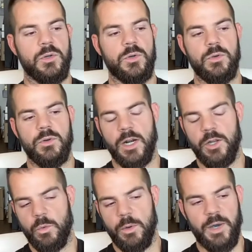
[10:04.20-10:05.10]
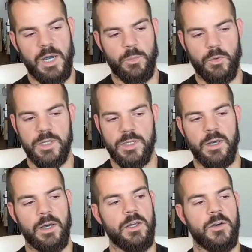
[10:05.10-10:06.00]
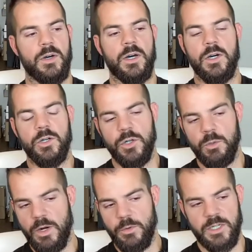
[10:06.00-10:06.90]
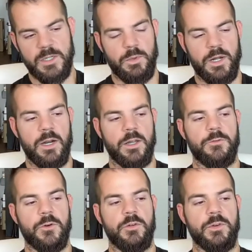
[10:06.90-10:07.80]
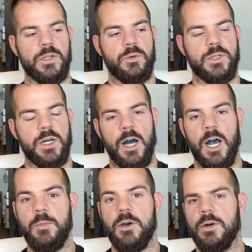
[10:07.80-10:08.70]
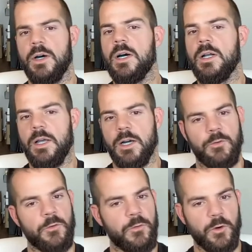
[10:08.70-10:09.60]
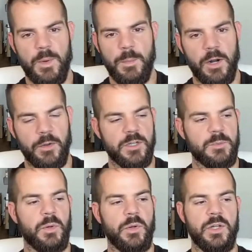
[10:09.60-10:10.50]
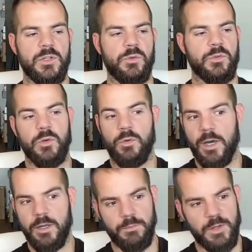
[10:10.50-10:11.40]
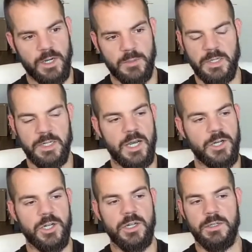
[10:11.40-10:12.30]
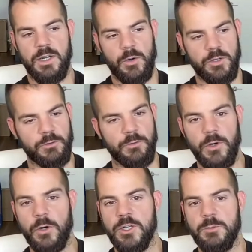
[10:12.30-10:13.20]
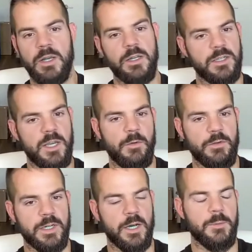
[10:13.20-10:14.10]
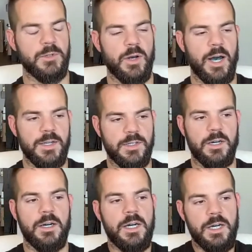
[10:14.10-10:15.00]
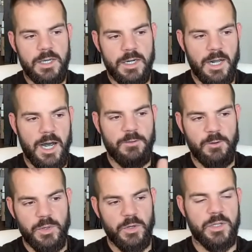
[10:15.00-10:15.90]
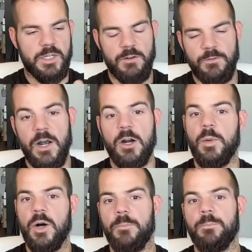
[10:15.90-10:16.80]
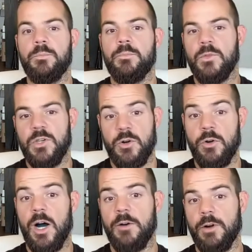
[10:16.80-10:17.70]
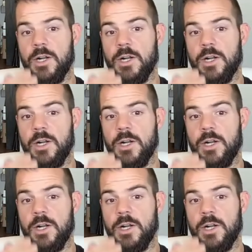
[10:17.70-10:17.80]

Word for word: to, you kind of know what pain points hit, you have a good way to explain it on the phone every single time, you have a like a fulfillment model that's built in. So, so like the expectations and how it's fulfilled is being the same every time. So it has to, you kind of have to build this conveyor belt to start off,